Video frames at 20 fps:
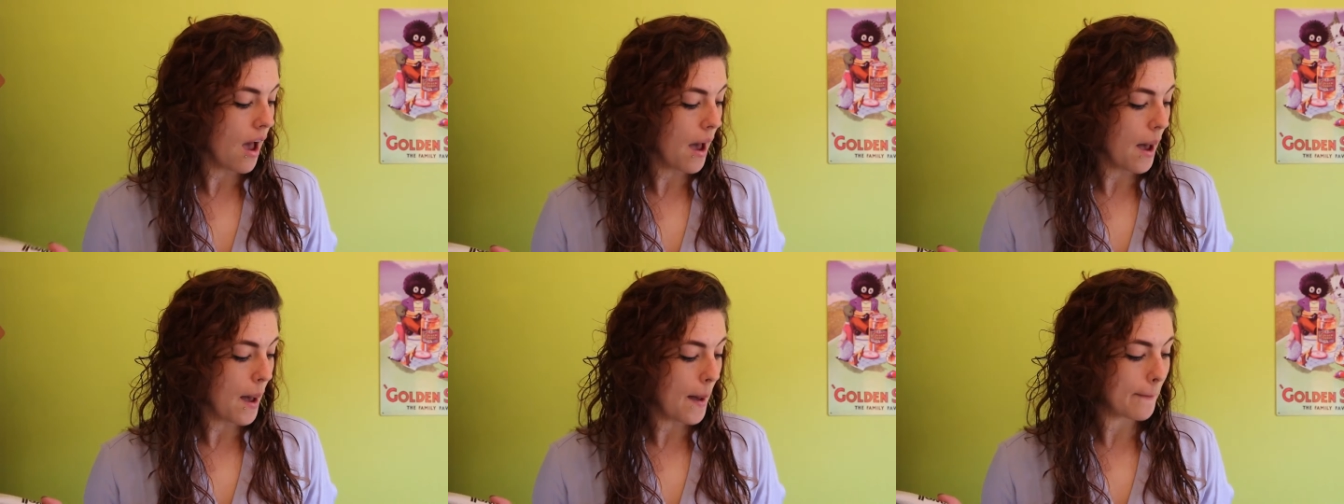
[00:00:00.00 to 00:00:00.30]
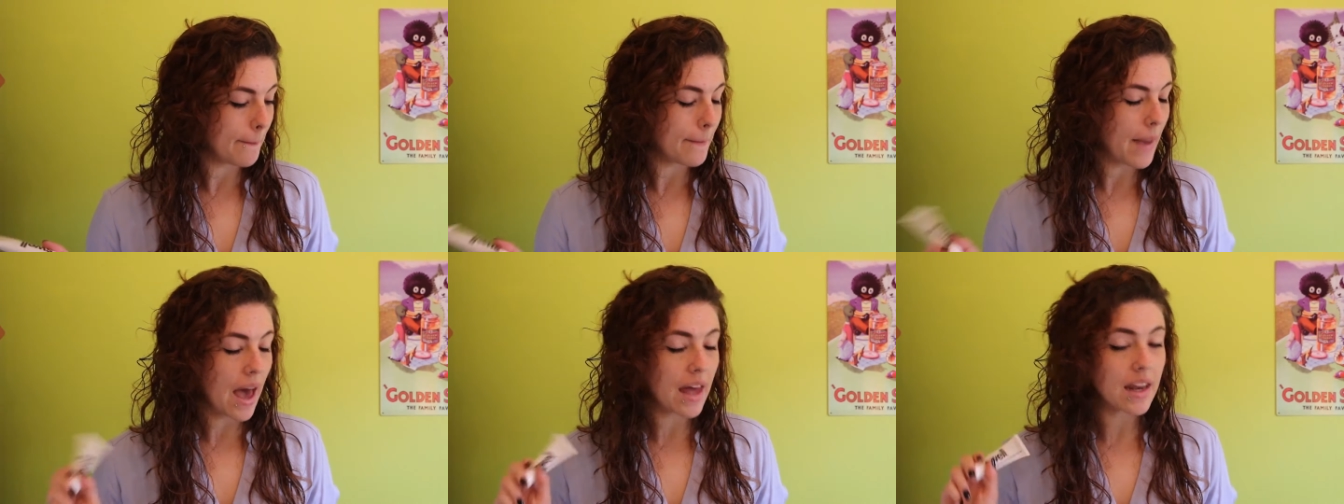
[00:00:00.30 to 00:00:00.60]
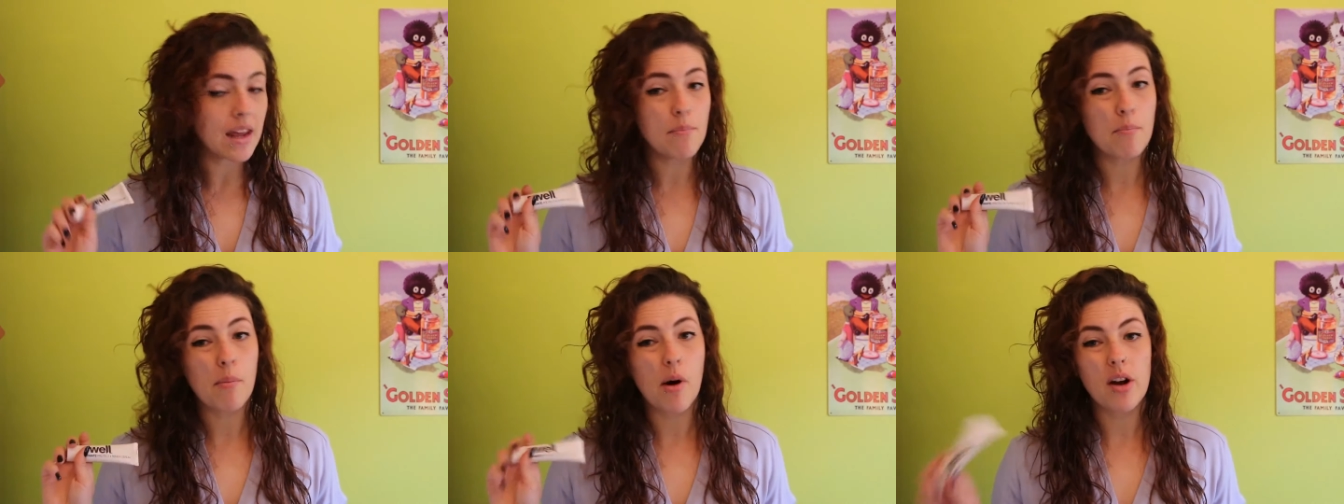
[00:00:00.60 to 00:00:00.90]
And
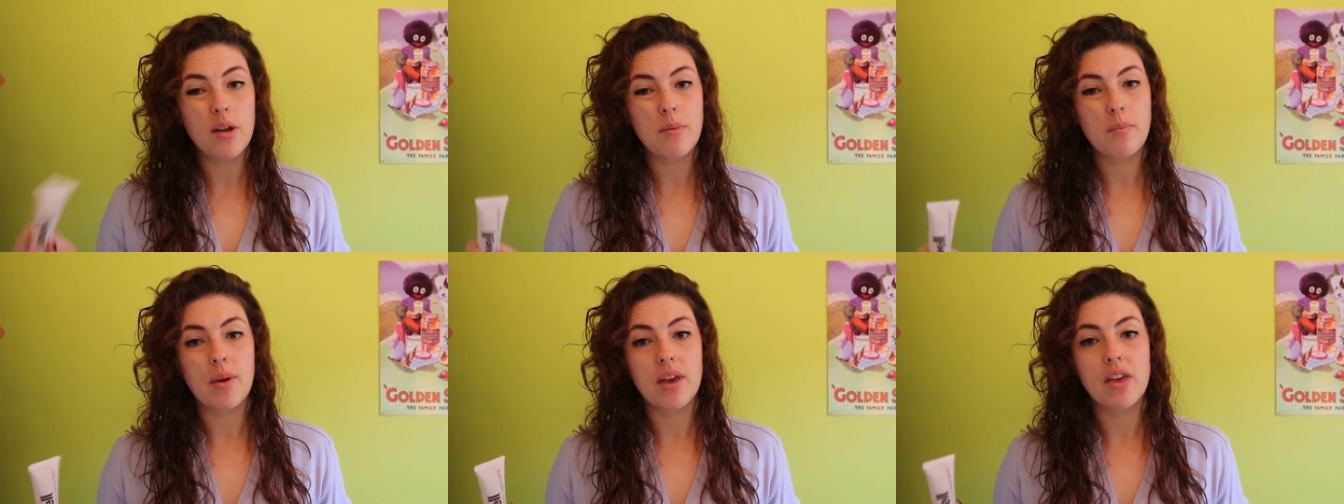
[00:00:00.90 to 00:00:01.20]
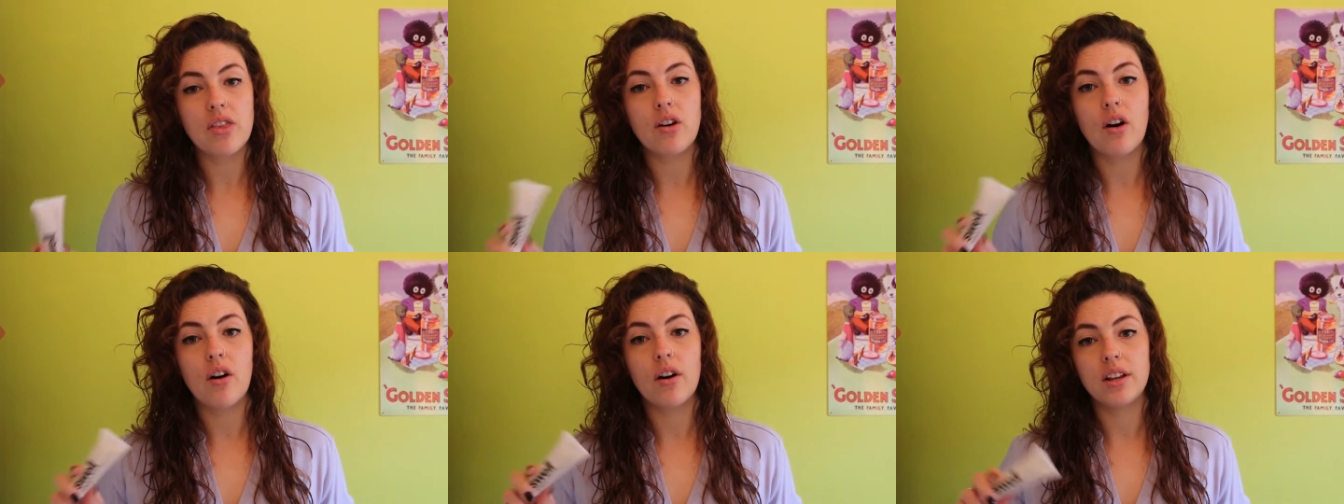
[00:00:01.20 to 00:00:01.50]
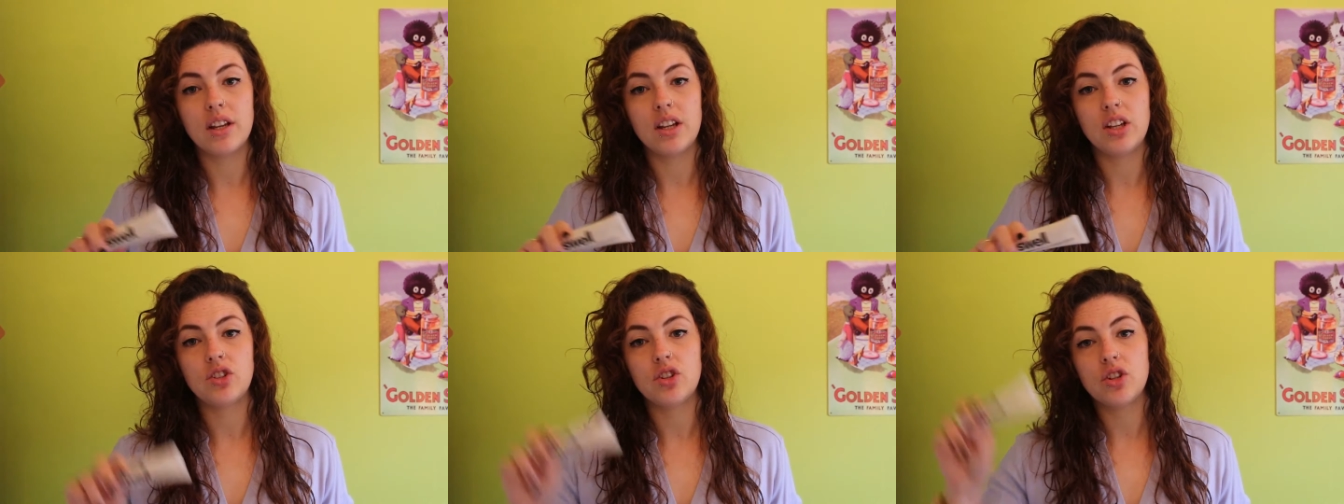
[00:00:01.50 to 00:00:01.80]
it might be that I
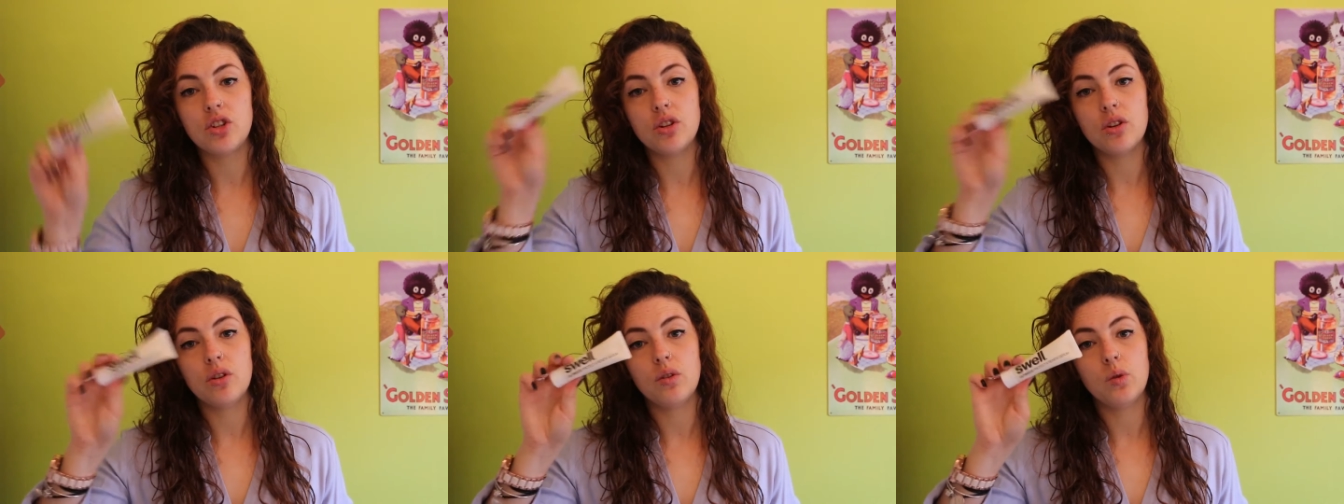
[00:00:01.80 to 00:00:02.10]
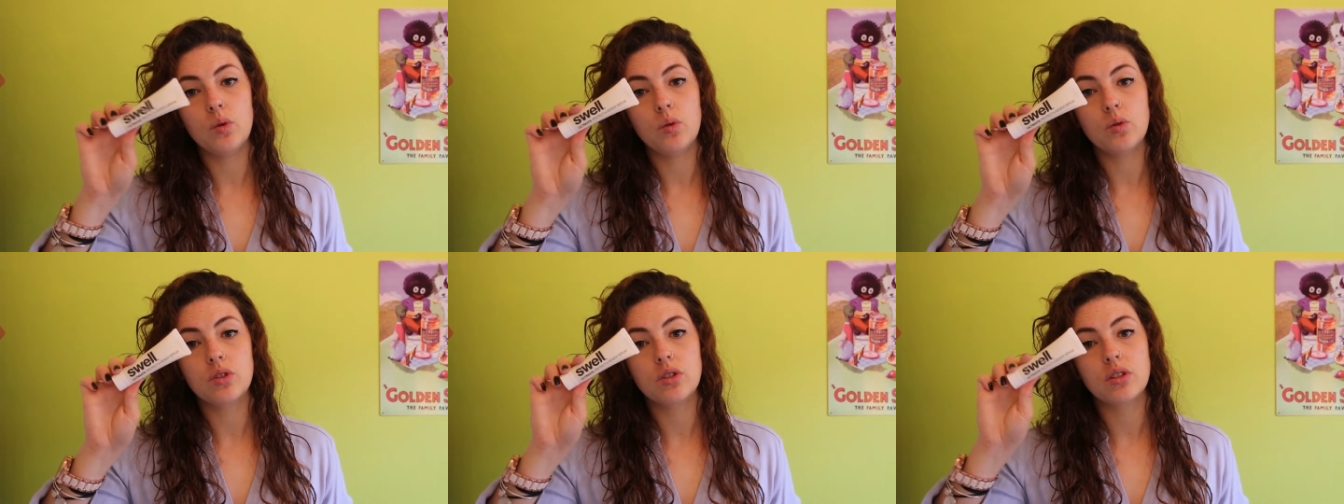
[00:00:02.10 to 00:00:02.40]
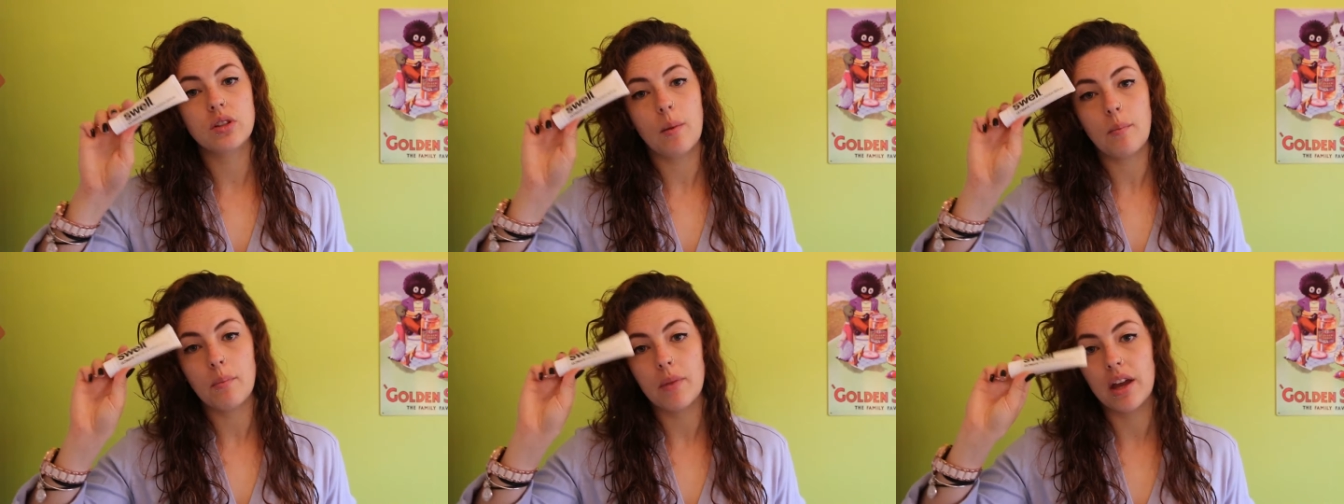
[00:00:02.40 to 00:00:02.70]
need to use
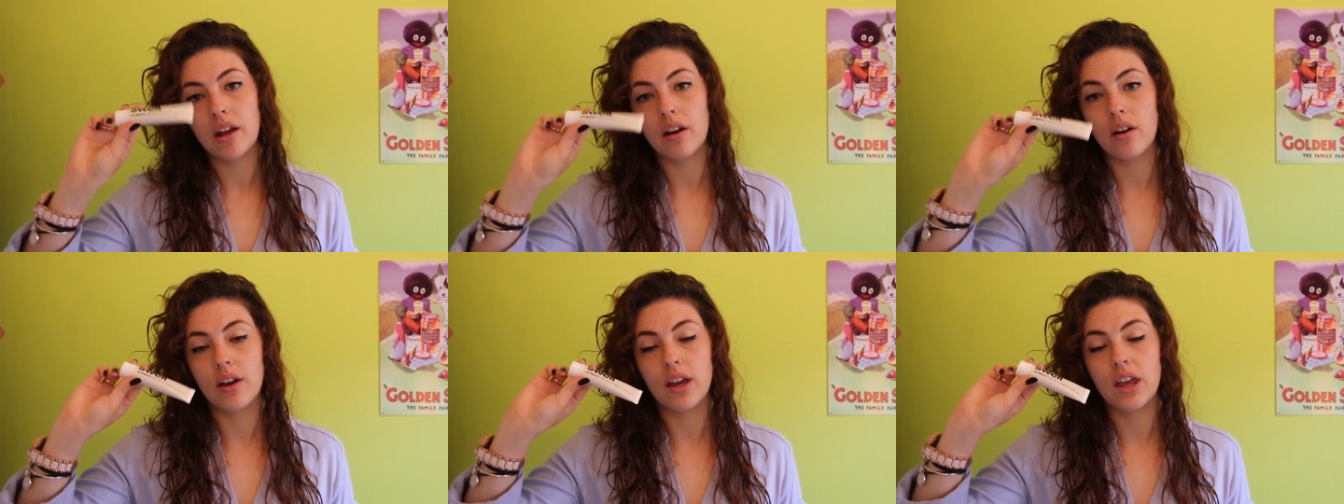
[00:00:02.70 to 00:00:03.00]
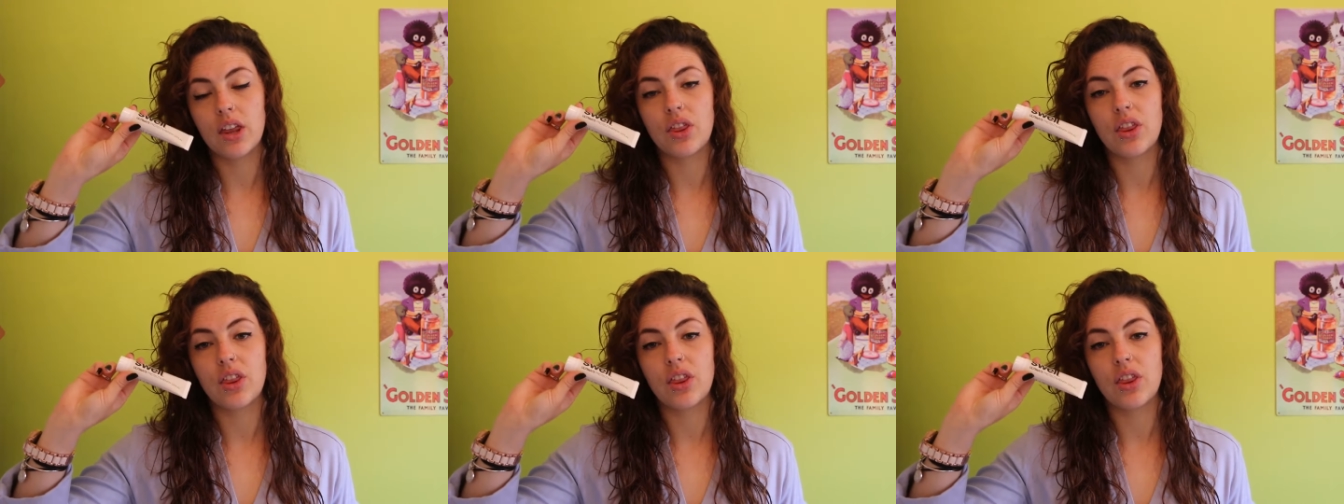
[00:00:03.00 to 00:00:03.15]
something like